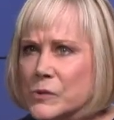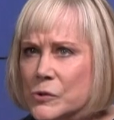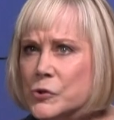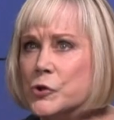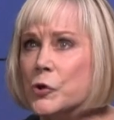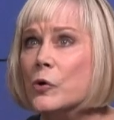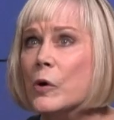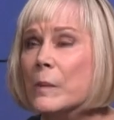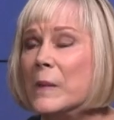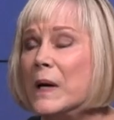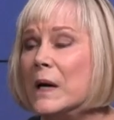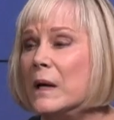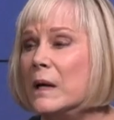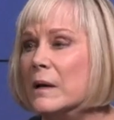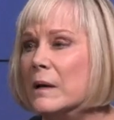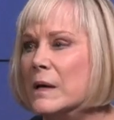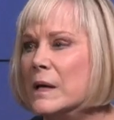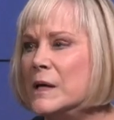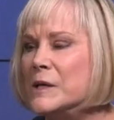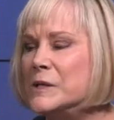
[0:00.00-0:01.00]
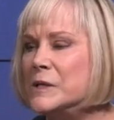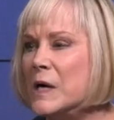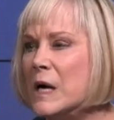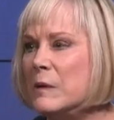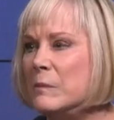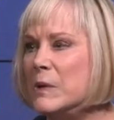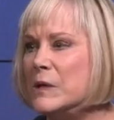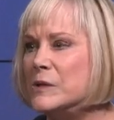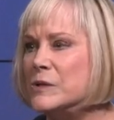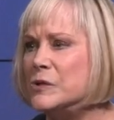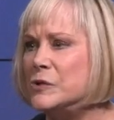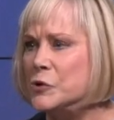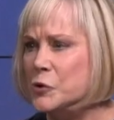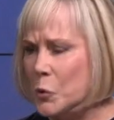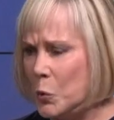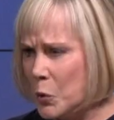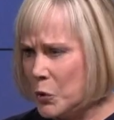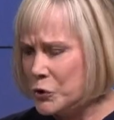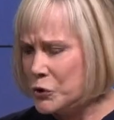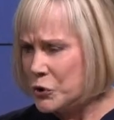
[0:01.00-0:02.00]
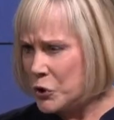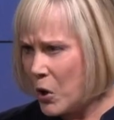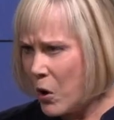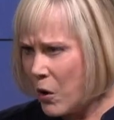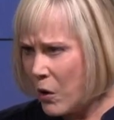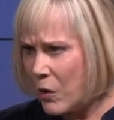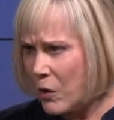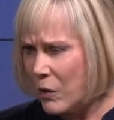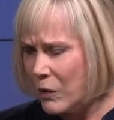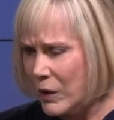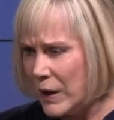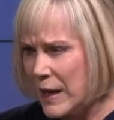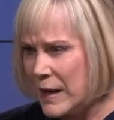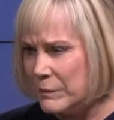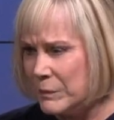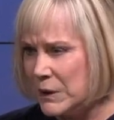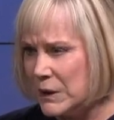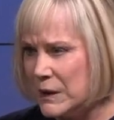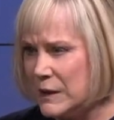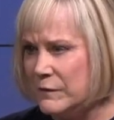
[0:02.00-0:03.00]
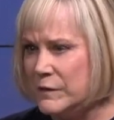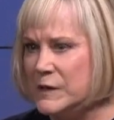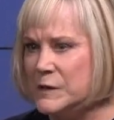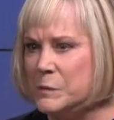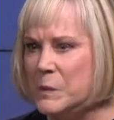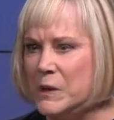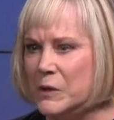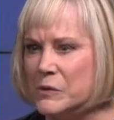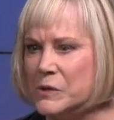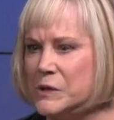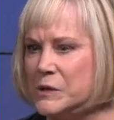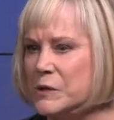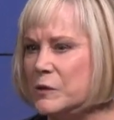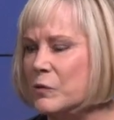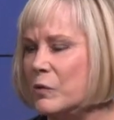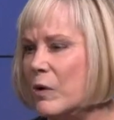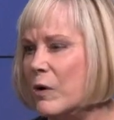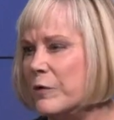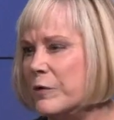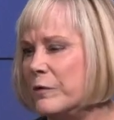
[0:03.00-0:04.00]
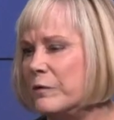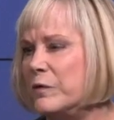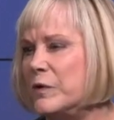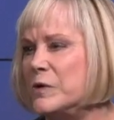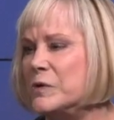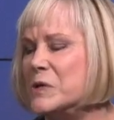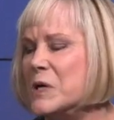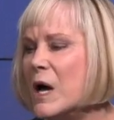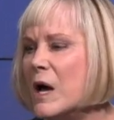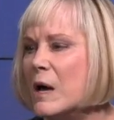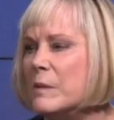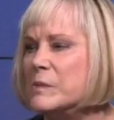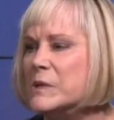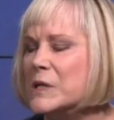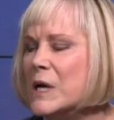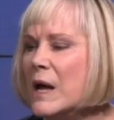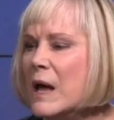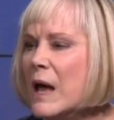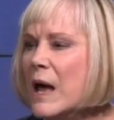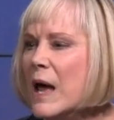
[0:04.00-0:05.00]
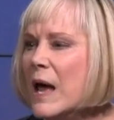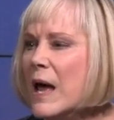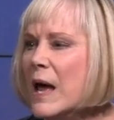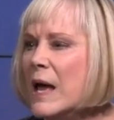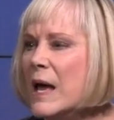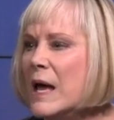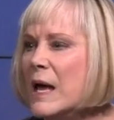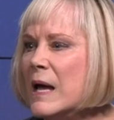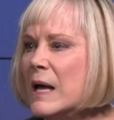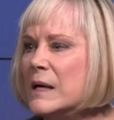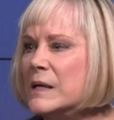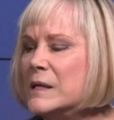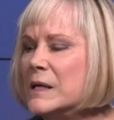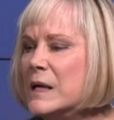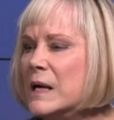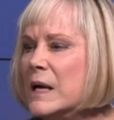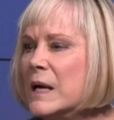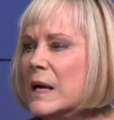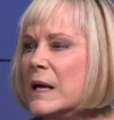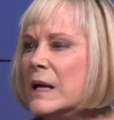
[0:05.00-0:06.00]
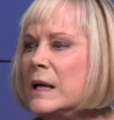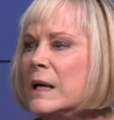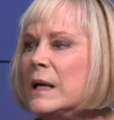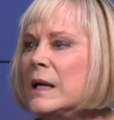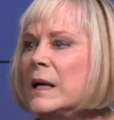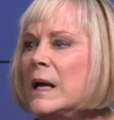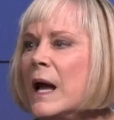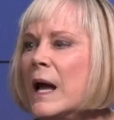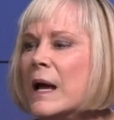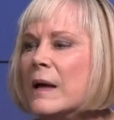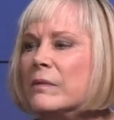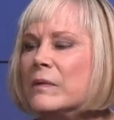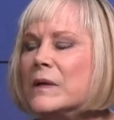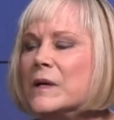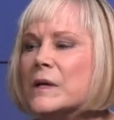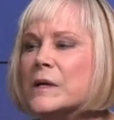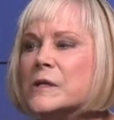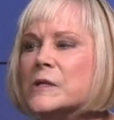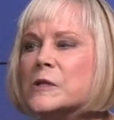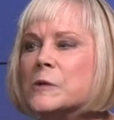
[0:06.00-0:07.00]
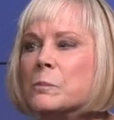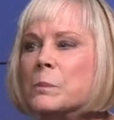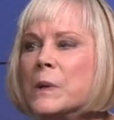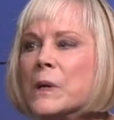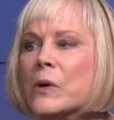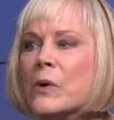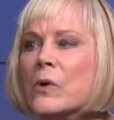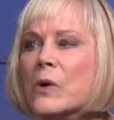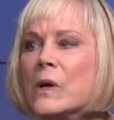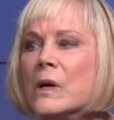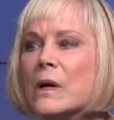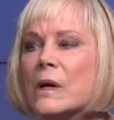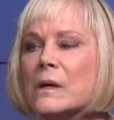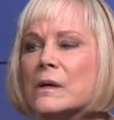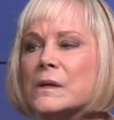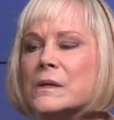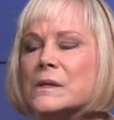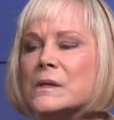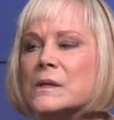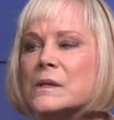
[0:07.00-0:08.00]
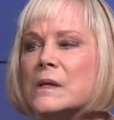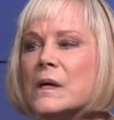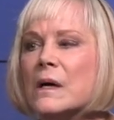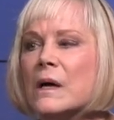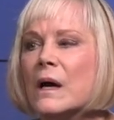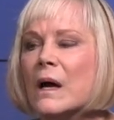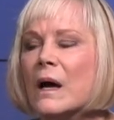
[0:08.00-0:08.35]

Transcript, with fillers: Germany. His name is George Carl, I believe. He's been on Sid Roth a few times, and he had the experience